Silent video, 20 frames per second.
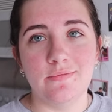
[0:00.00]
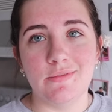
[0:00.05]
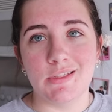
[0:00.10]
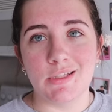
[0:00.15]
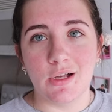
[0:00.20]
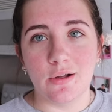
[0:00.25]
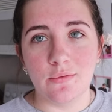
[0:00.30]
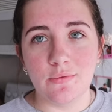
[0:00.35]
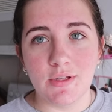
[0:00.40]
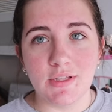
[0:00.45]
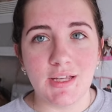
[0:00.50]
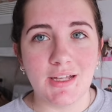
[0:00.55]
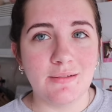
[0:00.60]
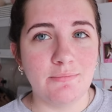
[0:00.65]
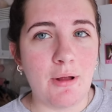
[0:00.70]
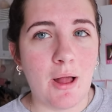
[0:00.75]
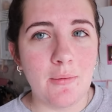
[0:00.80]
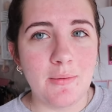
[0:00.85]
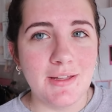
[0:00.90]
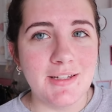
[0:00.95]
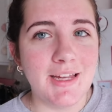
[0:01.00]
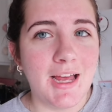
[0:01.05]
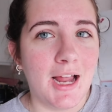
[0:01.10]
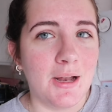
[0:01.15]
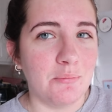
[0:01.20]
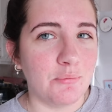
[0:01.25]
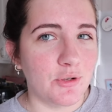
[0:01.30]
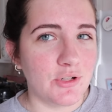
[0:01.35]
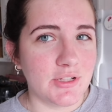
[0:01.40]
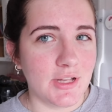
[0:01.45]
So it's like probably
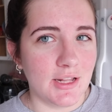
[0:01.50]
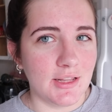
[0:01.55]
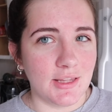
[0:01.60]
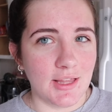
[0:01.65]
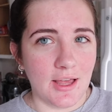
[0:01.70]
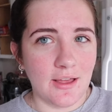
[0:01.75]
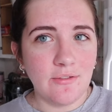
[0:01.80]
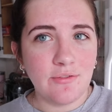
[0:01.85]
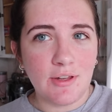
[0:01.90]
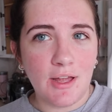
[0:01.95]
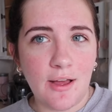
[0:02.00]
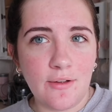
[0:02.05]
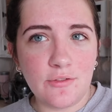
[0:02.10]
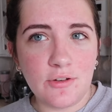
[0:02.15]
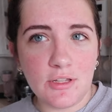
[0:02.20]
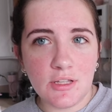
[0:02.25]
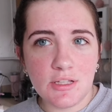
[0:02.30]
10% left after